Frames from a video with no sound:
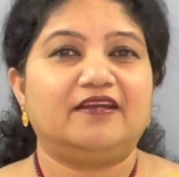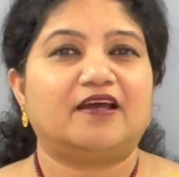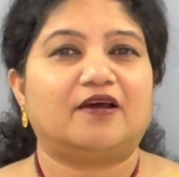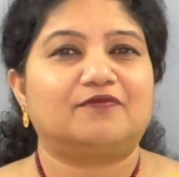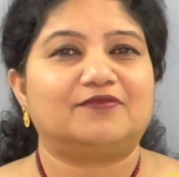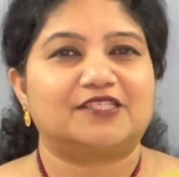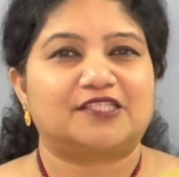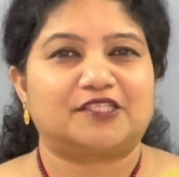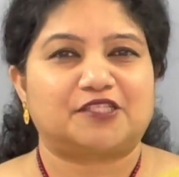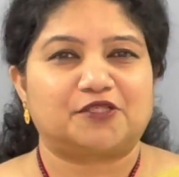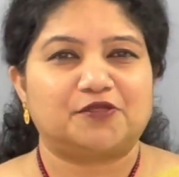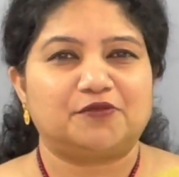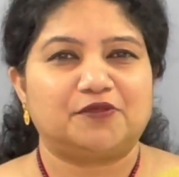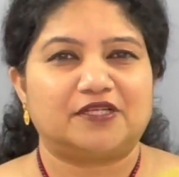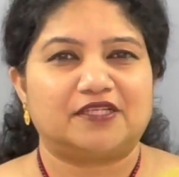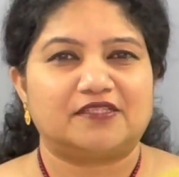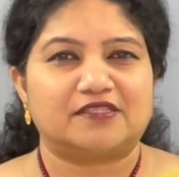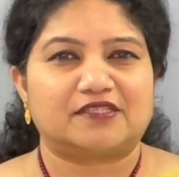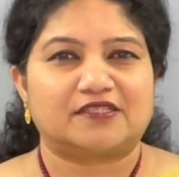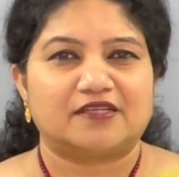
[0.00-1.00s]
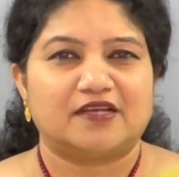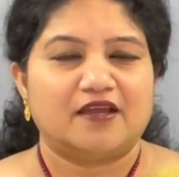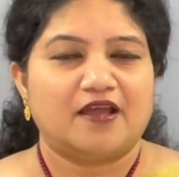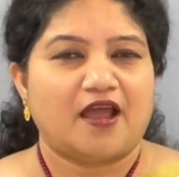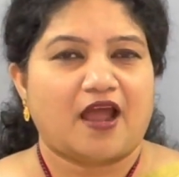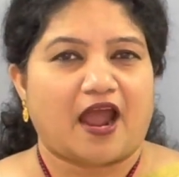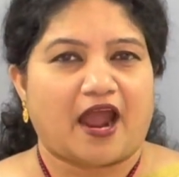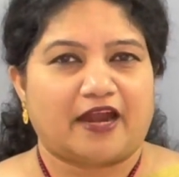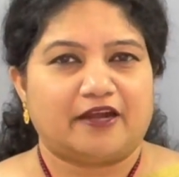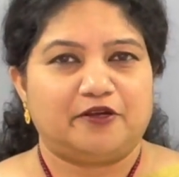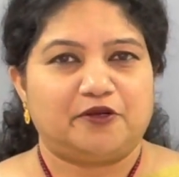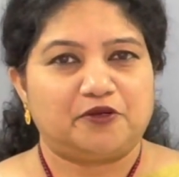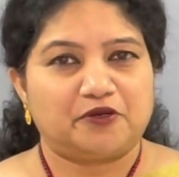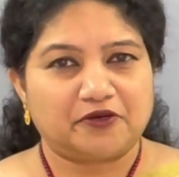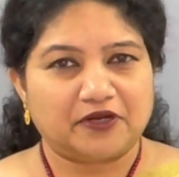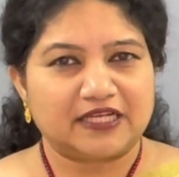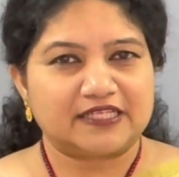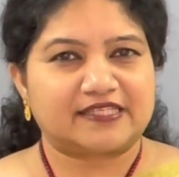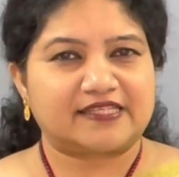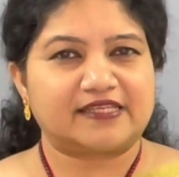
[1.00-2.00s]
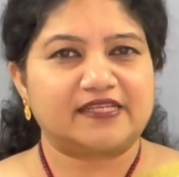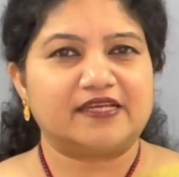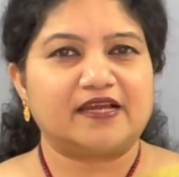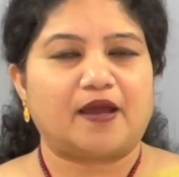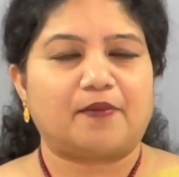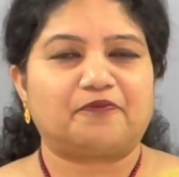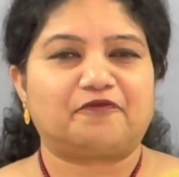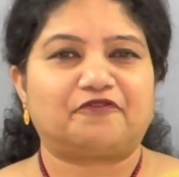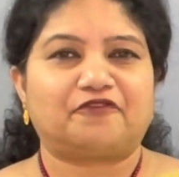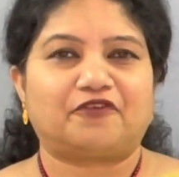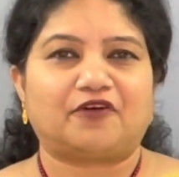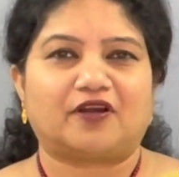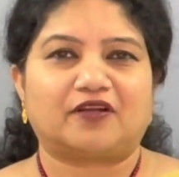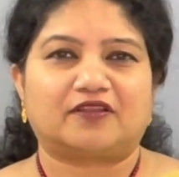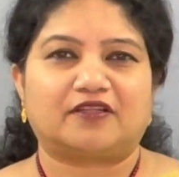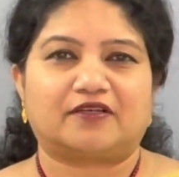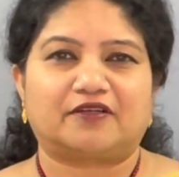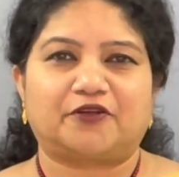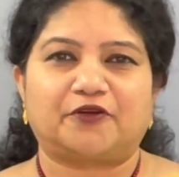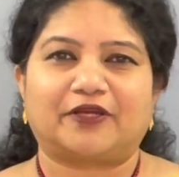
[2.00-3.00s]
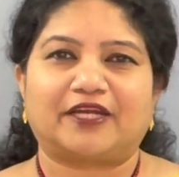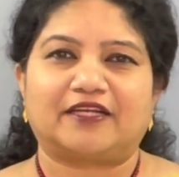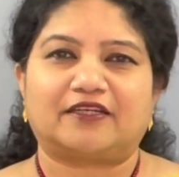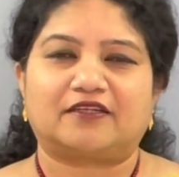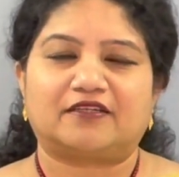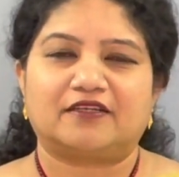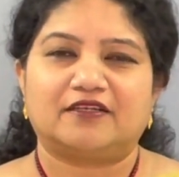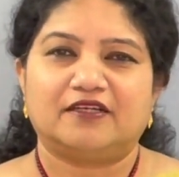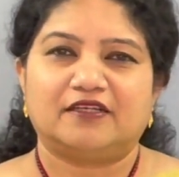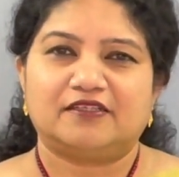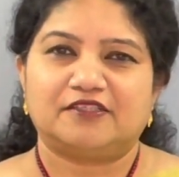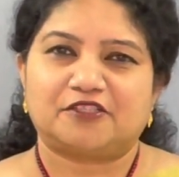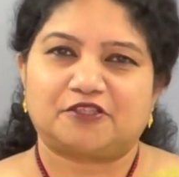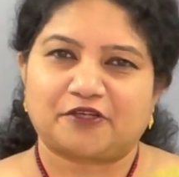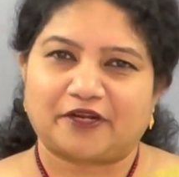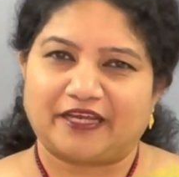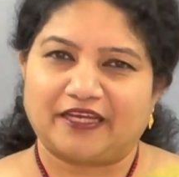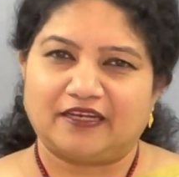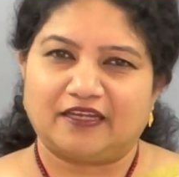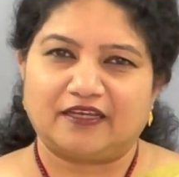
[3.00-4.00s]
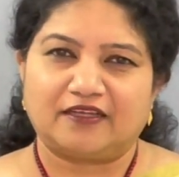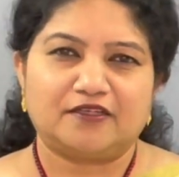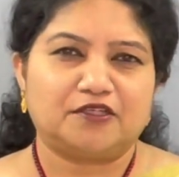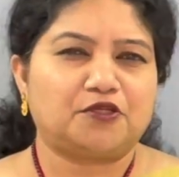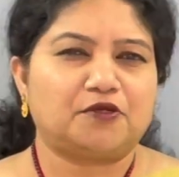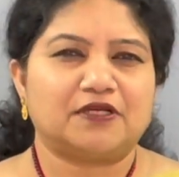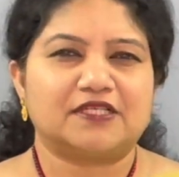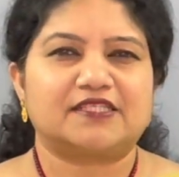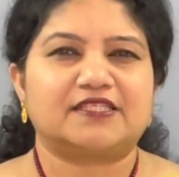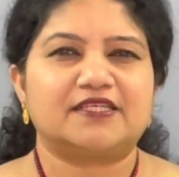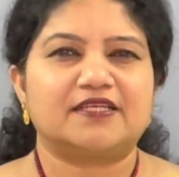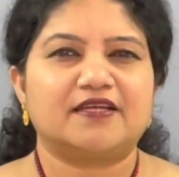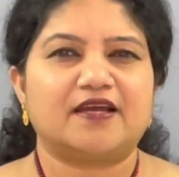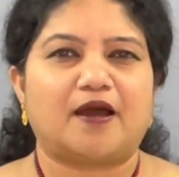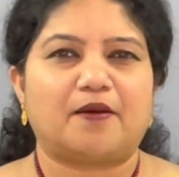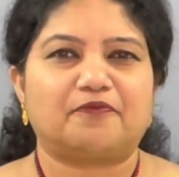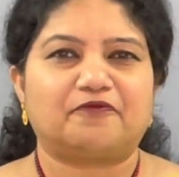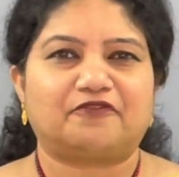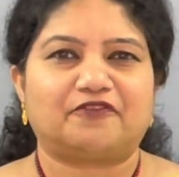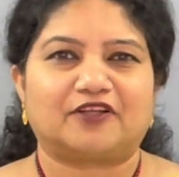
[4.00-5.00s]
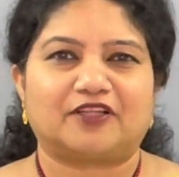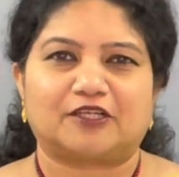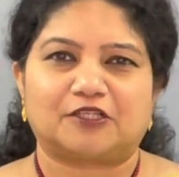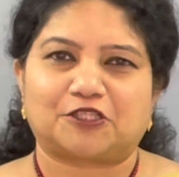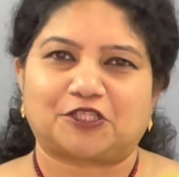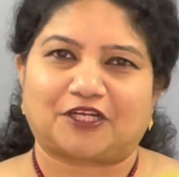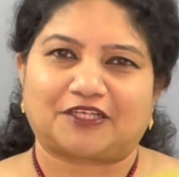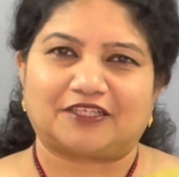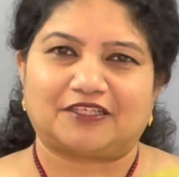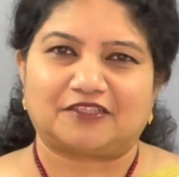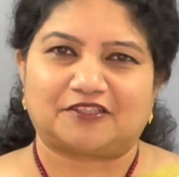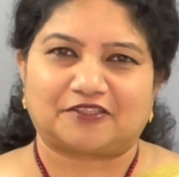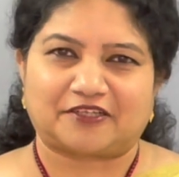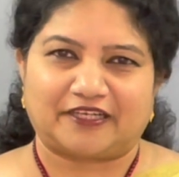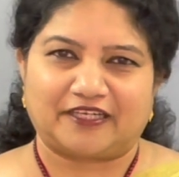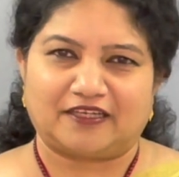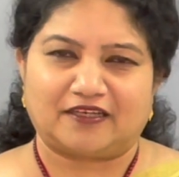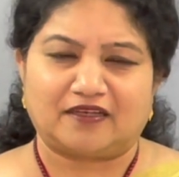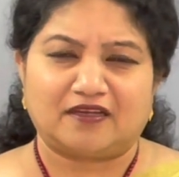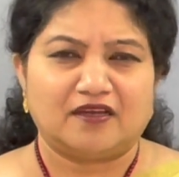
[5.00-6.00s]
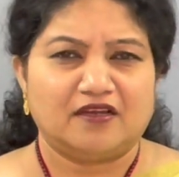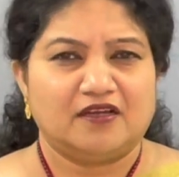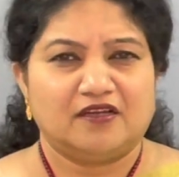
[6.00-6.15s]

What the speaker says: our students and dressing up for the cricket training, dressing up for the shuttle training.